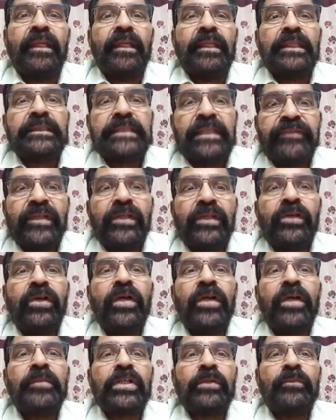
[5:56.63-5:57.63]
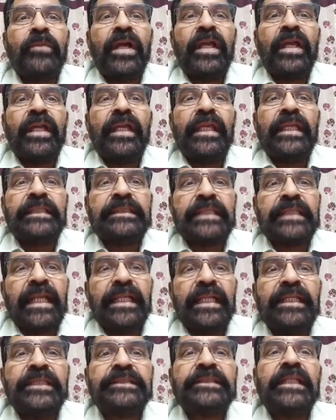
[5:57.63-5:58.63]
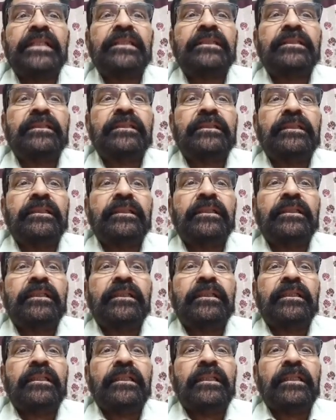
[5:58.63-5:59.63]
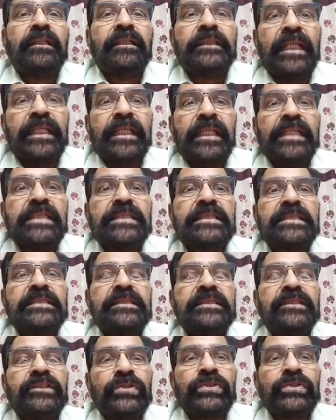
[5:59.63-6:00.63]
Cephalohematoma is a condition that is due to